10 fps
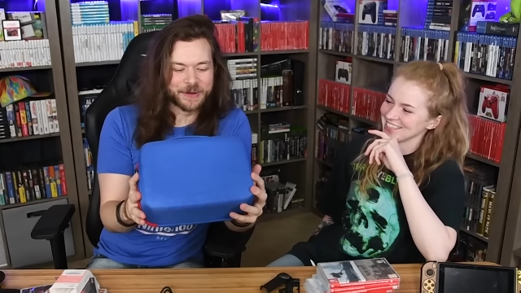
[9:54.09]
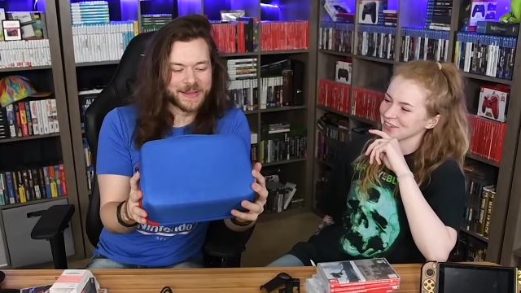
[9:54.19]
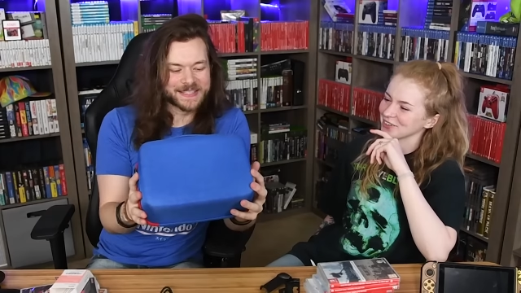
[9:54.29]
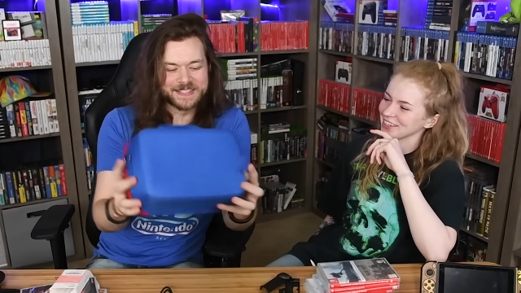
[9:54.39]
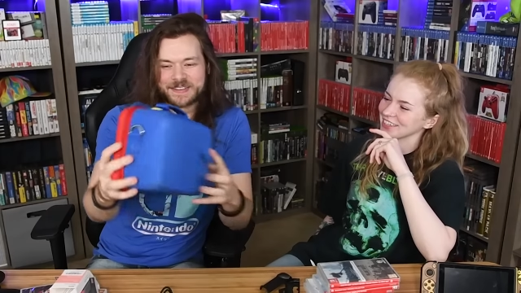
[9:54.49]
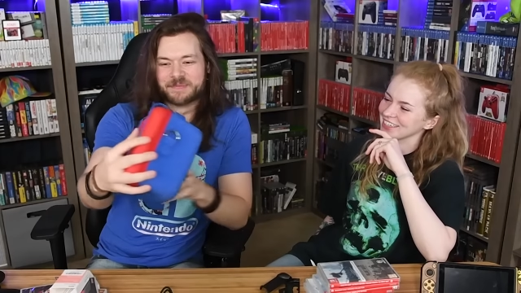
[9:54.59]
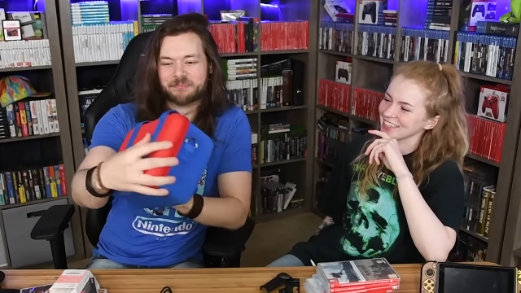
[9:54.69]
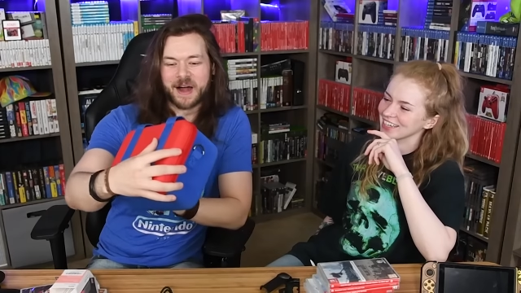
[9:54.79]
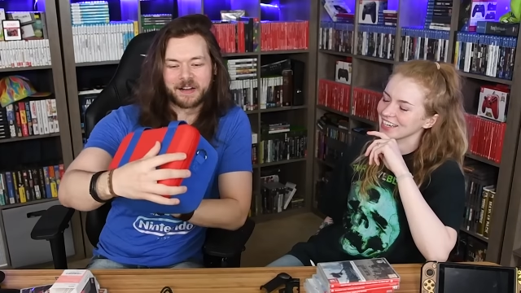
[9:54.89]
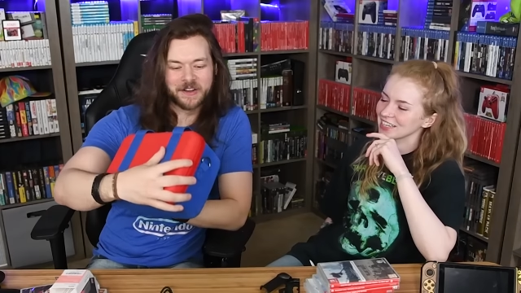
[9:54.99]
Speaker 1: it's good.
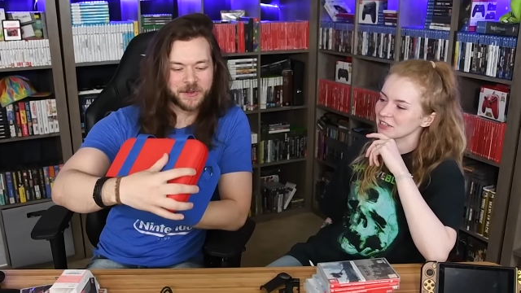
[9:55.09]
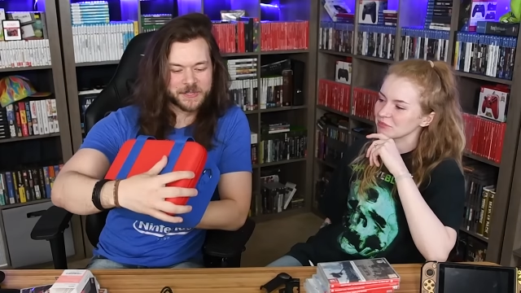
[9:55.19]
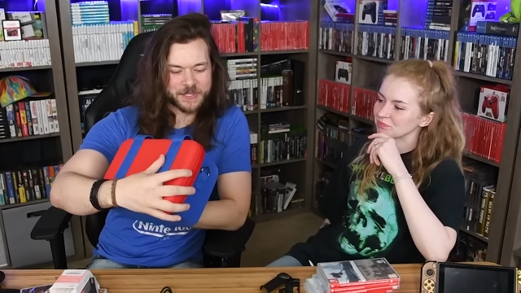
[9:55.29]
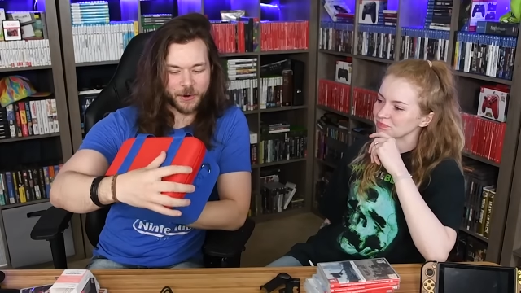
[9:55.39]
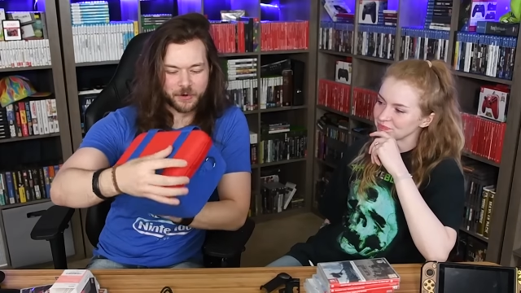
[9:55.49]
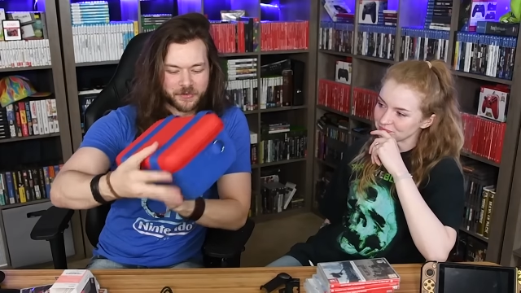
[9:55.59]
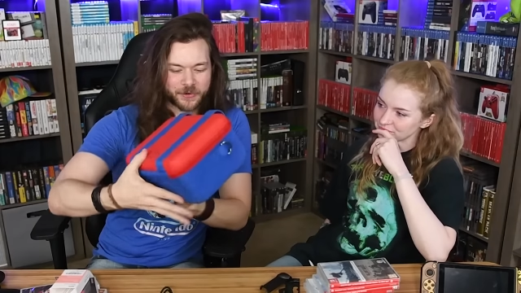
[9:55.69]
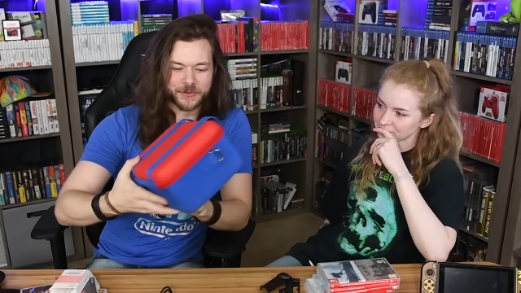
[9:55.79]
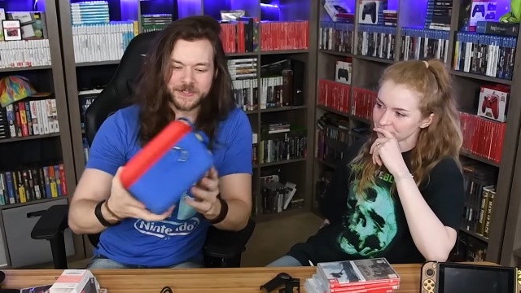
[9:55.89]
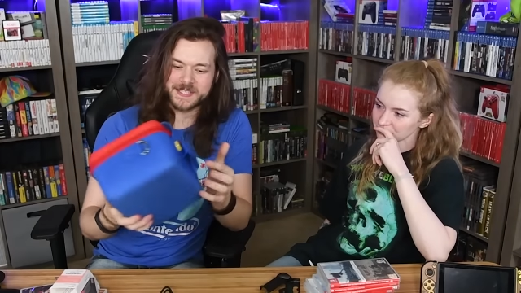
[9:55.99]
Mario's
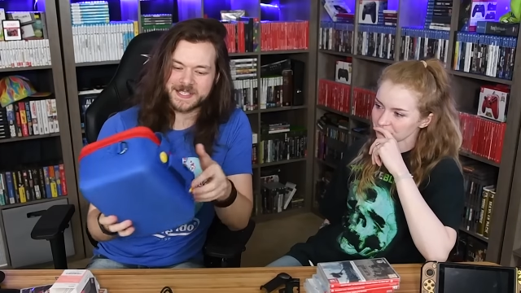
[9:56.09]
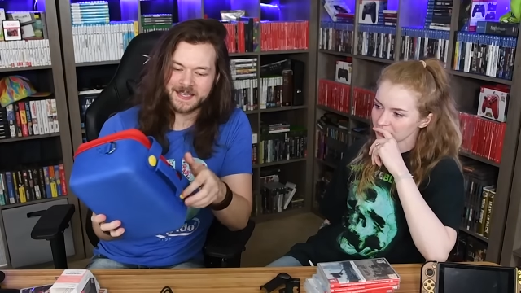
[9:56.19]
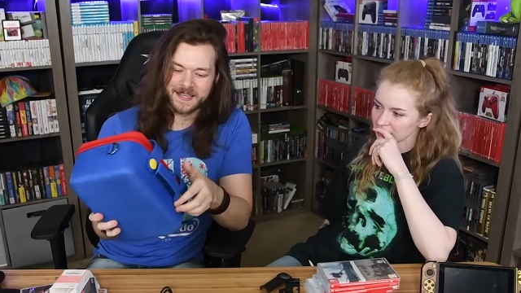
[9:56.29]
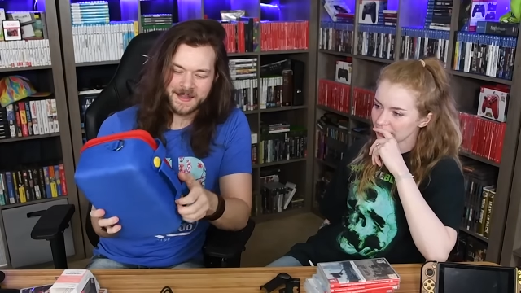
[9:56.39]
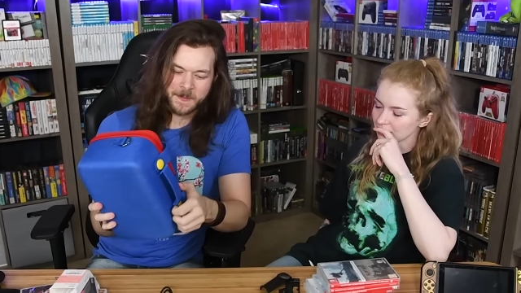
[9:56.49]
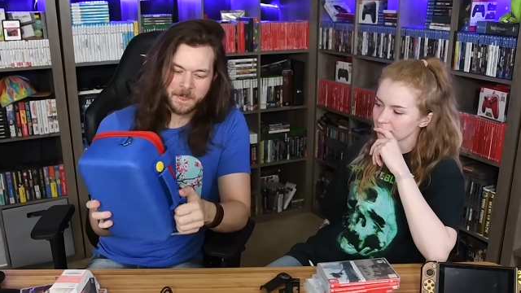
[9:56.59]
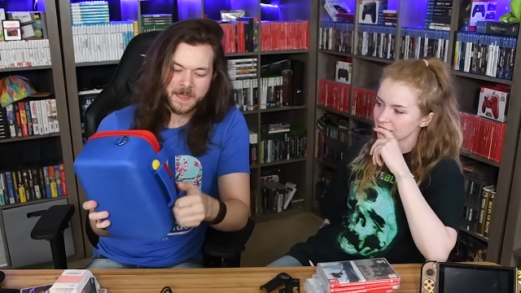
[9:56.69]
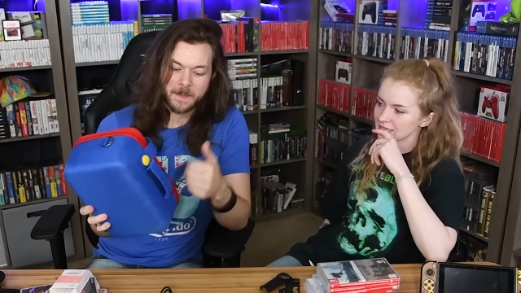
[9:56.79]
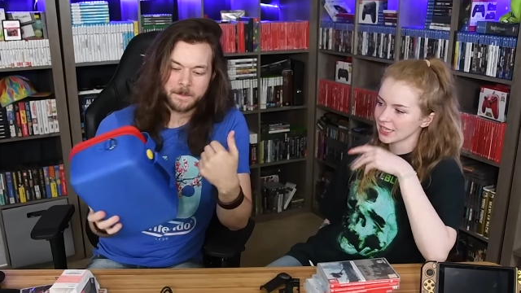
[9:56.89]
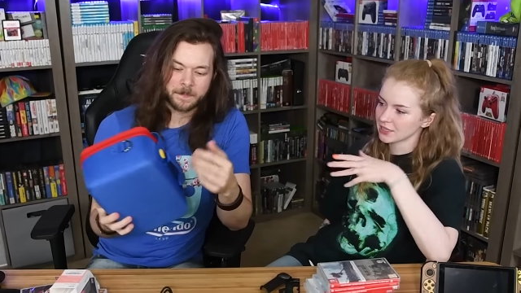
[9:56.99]
overalls.
Speaker 2: Yeah, but
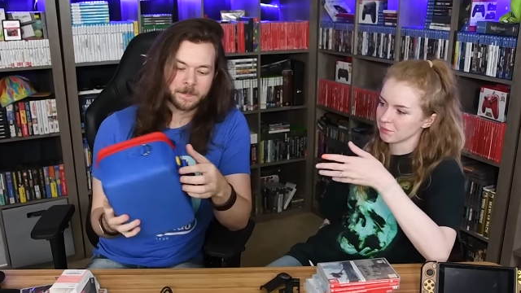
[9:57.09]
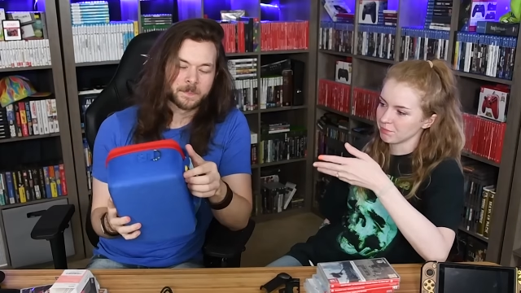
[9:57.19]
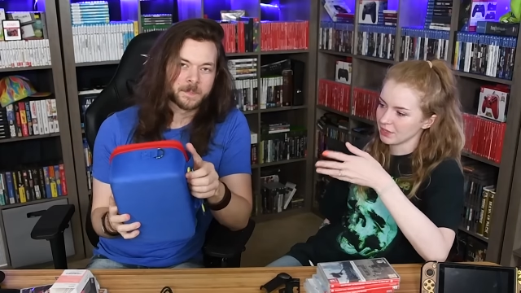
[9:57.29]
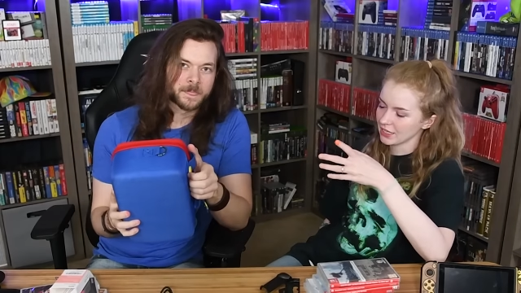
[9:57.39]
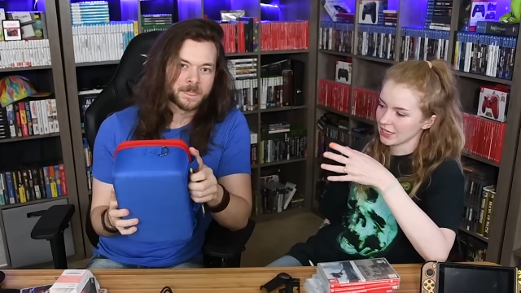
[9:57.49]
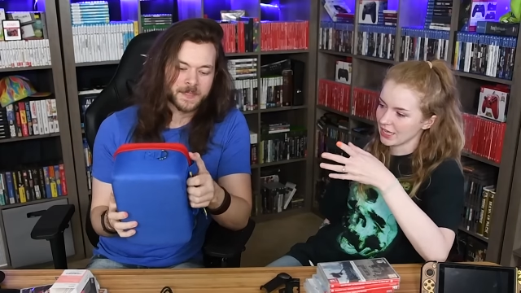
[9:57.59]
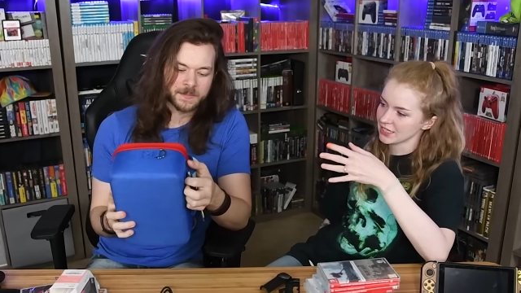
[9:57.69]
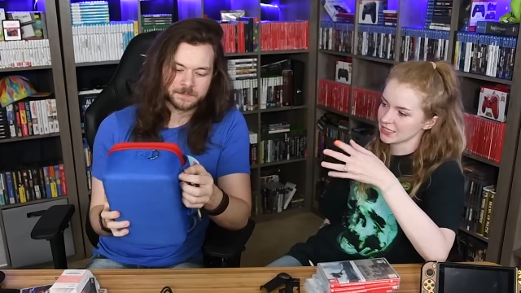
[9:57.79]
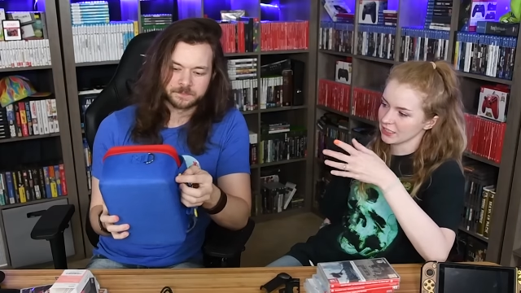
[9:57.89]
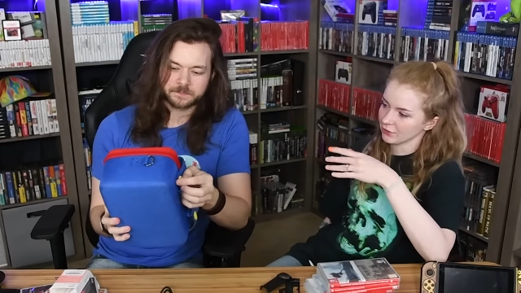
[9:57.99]
it's like the big
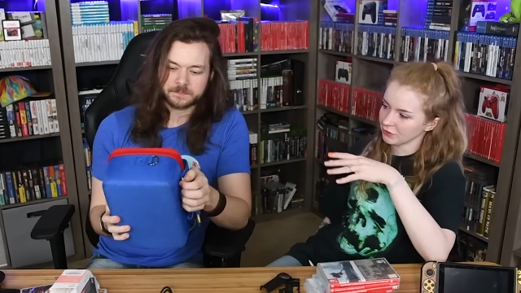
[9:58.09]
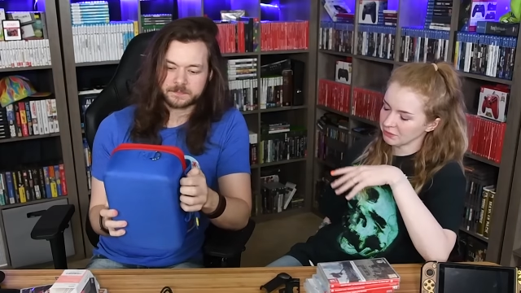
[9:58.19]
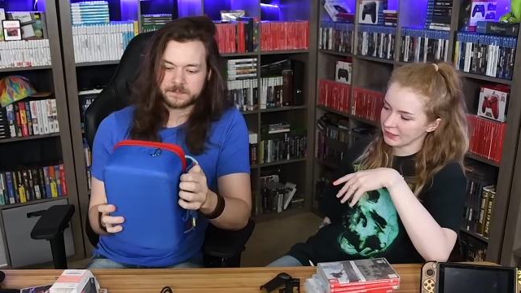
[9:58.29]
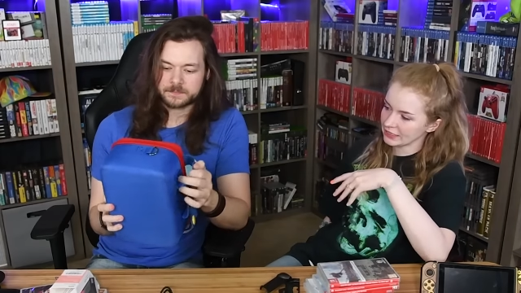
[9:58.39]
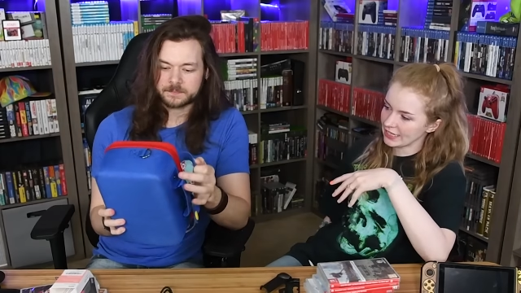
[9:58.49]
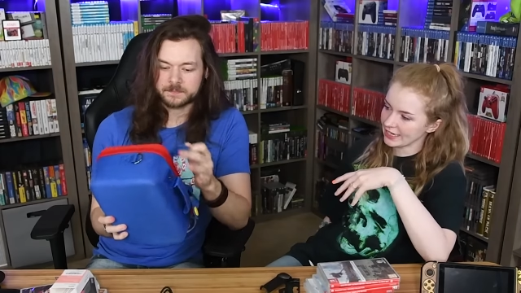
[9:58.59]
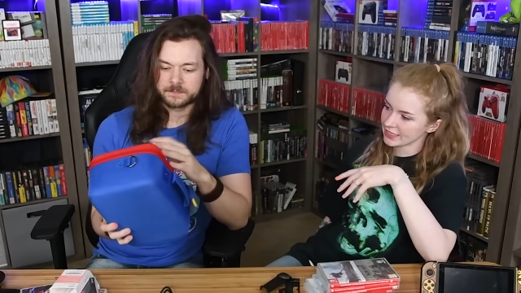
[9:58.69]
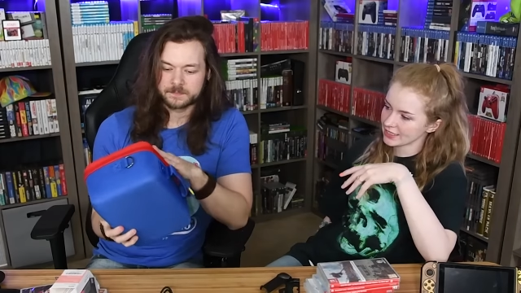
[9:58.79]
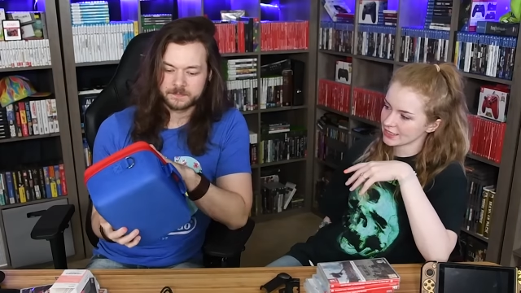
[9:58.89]
case that everybody likes.